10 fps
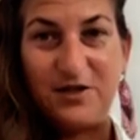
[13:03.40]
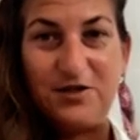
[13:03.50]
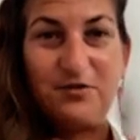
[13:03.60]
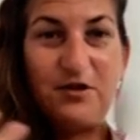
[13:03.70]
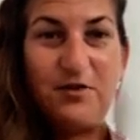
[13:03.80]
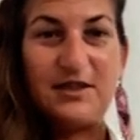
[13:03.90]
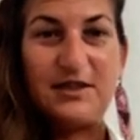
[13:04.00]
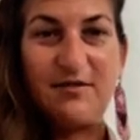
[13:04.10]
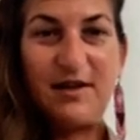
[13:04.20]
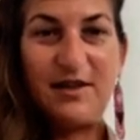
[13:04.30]

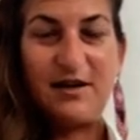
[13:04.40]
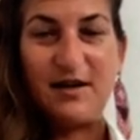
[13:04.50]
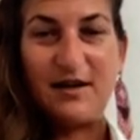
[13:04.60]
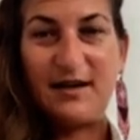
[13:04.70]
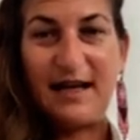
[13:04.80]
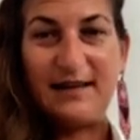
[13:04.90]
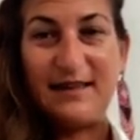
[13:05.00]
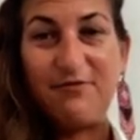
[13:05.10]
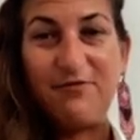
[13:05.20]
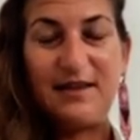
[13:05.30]
toolbox of other, like
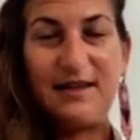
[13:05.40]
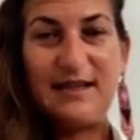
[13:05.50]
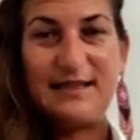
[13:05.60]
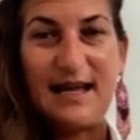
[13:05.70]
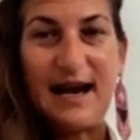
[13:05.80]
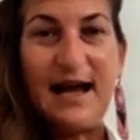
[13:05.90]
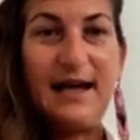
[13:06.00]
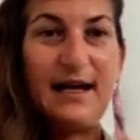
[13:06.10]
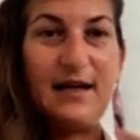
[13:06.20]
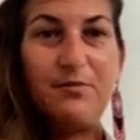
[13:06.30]
different things that I
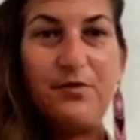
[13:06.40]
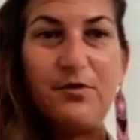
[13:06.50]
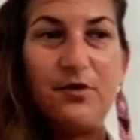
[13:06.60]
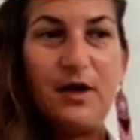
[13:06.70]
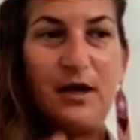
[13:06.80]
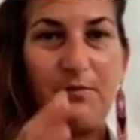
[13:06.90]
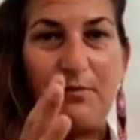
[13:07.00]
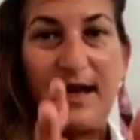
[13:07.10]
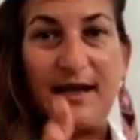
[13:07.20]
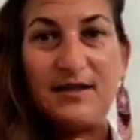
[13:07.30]
can pull
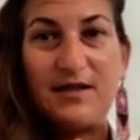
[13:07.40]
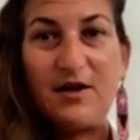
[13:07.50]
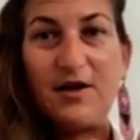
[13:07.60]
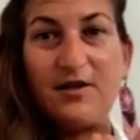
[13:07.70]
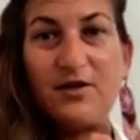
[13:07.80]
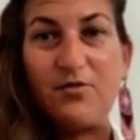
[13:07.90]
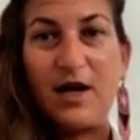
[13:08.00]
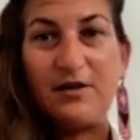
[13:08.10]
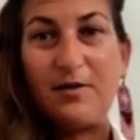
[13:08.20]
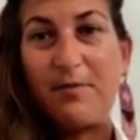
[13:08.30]
based on
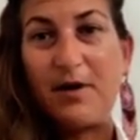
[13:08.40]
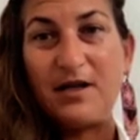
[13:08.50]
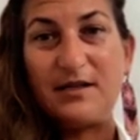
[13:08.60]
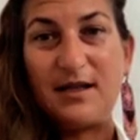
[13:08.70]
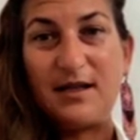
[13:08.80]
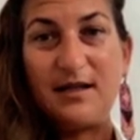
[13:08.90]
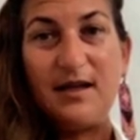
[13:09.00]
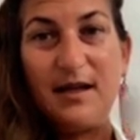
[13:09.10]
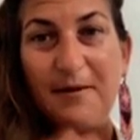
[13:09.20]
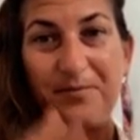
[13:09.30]
what the person
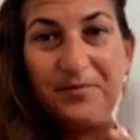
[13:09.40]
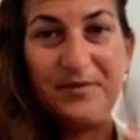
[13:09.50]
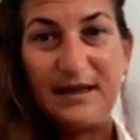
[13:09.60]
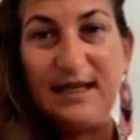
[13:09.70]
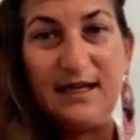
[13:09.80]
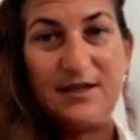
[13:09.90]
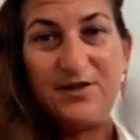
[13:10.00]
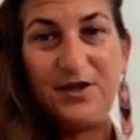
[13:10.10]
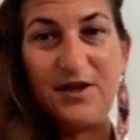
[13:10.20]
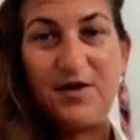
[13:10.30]

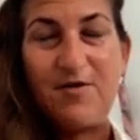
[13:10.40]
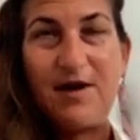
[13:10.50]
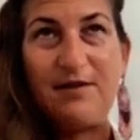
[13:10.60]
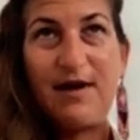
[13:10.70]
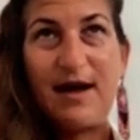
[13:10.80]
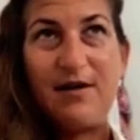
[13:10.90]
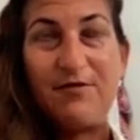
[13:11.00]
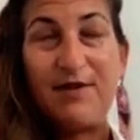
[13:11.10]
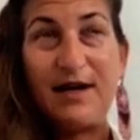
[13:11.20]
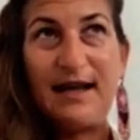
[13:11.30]
needs, and
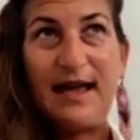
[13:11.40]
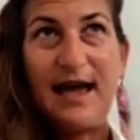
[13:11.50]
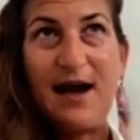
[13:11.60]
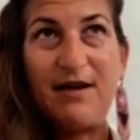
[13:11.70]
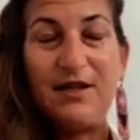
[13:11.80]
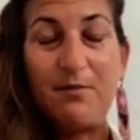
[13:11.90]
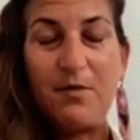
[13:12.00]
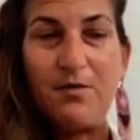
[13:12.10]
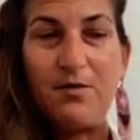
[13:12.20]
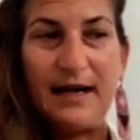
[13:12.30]
where they are in the
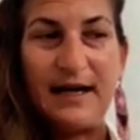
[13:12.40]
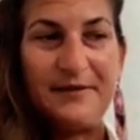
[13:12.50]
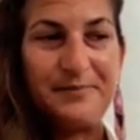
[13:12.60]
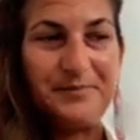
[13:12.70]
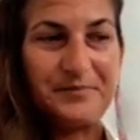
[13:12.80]
moment.